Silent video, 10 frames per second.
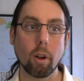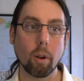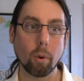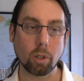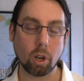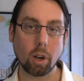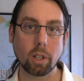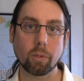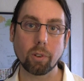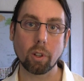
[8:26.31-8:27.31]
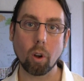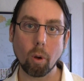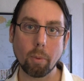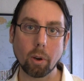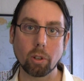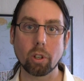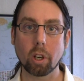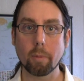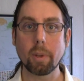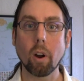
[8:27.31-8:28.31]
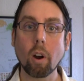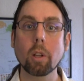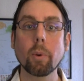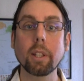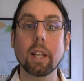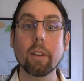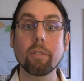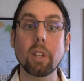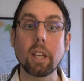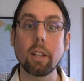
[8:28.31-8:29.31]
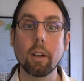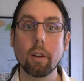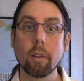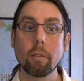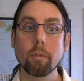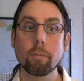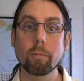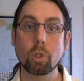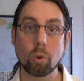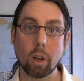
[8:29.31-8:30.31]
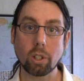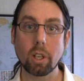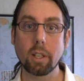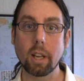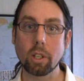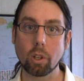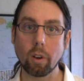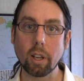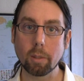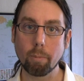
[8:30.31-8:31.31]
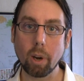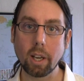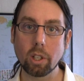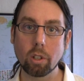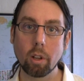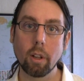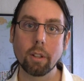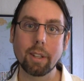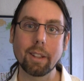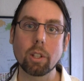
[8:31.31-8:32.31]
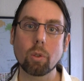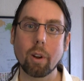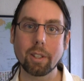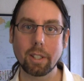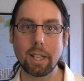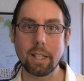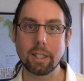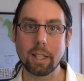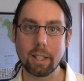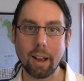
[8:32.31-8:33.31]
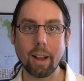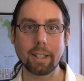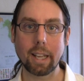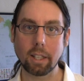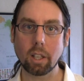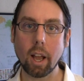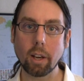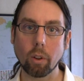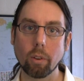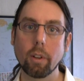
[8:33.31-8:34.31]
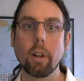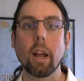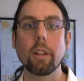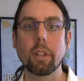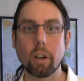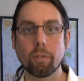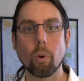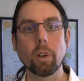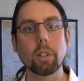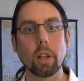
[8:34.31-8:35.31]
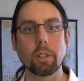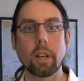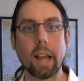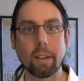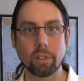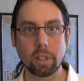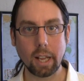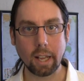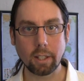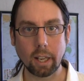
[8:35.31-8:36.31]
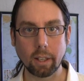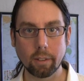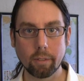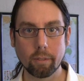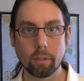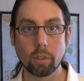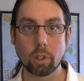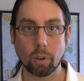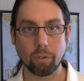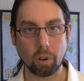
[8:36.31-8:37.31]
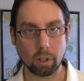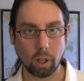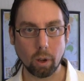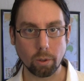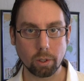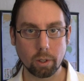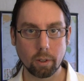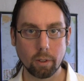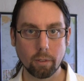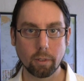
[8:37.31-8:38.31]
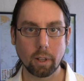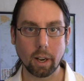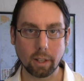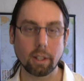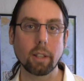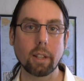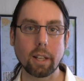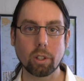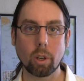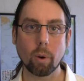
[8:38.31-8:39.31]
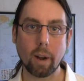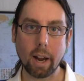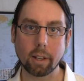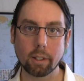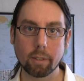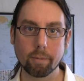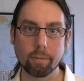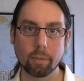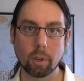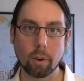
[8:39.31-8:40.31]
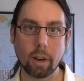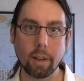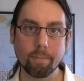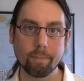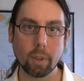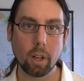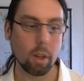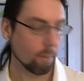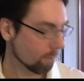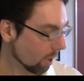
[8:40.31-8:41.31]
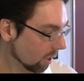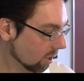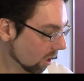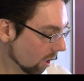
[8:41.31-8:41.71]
attorneys for the homeowners are going to be arguing that if the trust indenture is breached, then the trustee did not take title and therefore doesn't have standing to foreclose. And I think that's correct. All right, but